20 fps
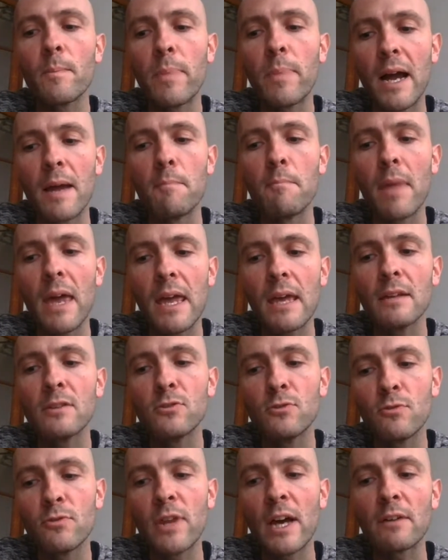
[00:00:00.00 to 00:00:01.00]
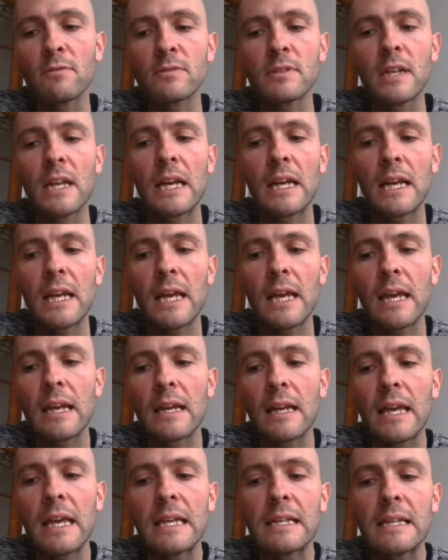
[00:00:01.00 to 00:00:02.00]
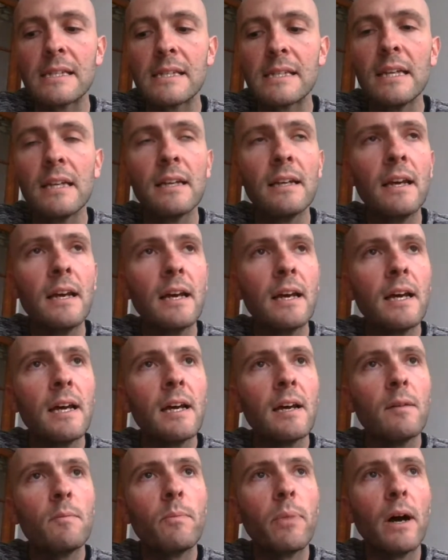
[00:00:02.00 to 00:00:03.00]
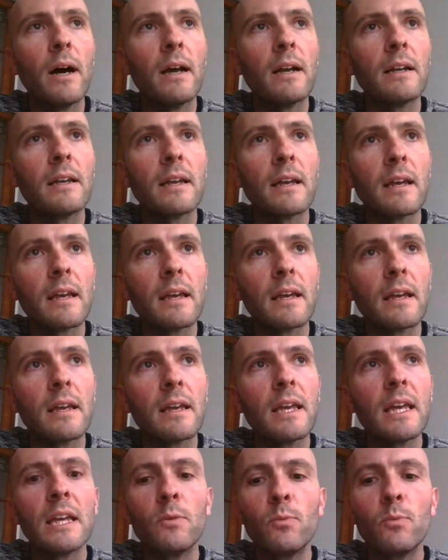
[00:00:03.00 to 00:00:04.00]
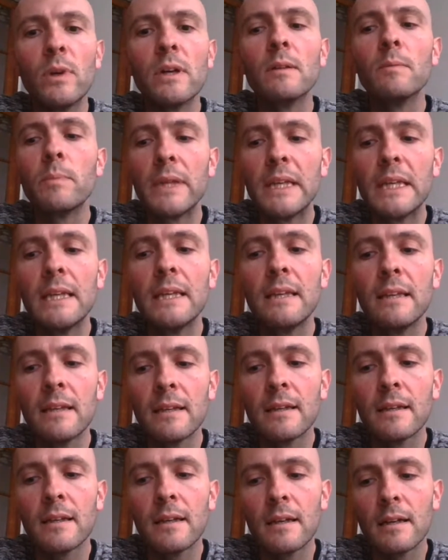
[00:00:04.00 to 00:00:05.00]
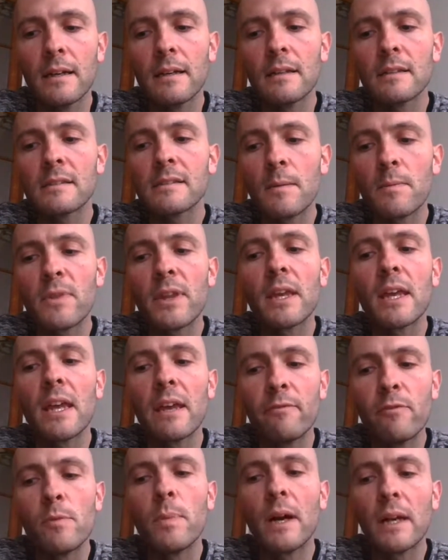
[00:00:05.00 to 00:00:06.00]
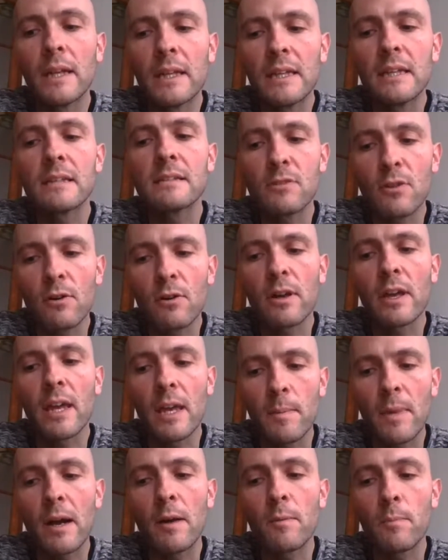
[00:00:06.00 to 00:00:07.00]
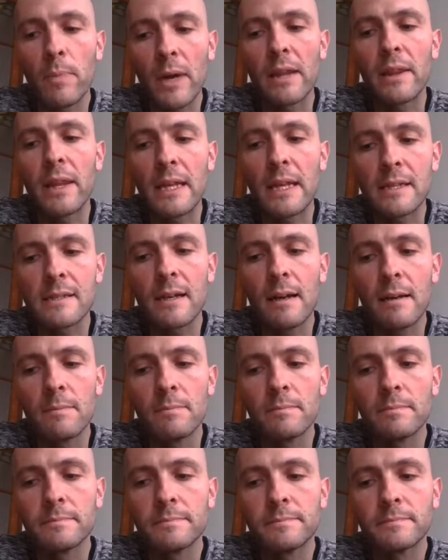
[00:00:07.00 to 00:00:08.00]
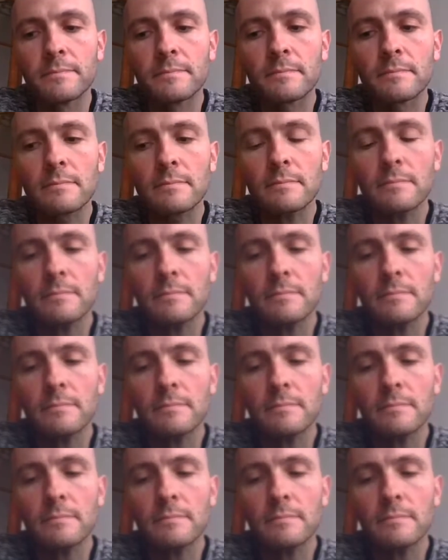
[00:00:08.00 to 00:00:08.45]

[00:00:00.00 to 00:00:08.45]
set up by May 2018, but it will be something everybody is talking about by that time.